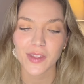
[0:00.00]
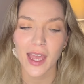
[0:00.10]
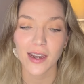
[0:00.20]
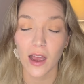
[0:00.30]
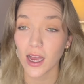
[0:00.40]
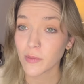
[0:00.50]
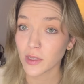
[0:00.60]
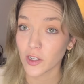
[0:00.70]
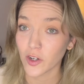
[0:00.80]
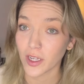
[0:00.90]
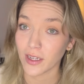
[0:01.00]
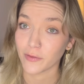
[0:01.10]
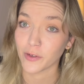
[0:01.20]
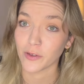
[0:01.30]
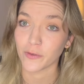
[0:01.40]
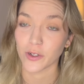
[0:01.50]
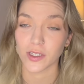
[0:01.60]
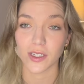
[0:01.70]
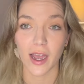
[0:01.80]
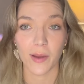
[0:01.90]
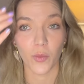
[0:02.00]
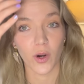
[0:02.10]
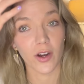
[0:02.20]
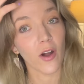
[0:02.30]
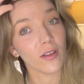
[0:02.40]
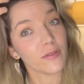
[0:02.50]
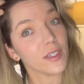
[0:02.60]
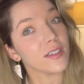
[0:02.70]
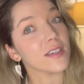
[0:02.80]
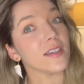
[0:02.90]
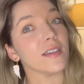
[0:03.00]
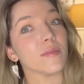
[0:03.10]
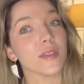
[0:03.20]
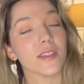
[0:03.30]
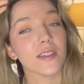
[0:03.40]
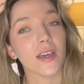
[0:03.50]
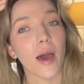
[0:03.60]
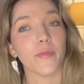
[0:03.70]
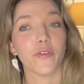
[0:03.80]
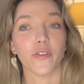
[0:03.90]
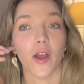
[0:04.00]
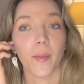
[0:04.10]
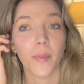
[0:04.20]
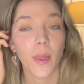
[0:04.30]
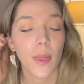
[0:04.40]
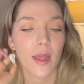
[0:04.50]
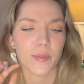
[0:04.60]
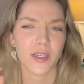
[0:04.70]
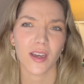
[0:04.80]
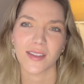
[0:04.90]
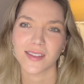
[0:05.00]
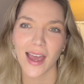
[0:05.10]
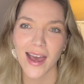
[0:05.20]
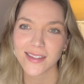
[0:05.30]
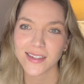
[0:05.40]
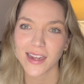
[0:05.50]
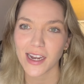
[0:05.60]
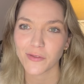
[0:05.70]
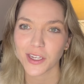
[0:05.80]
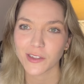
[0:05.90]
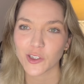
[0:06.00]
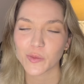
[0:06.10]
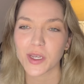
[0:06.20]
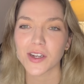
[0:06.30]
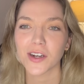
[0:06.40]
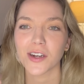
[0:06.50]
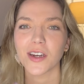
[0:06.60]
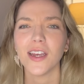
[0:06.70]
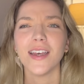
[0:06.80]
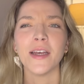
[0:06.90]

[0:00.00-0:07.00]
And I'm learning for the first time where all of these idioms come from, because as a native English speaker,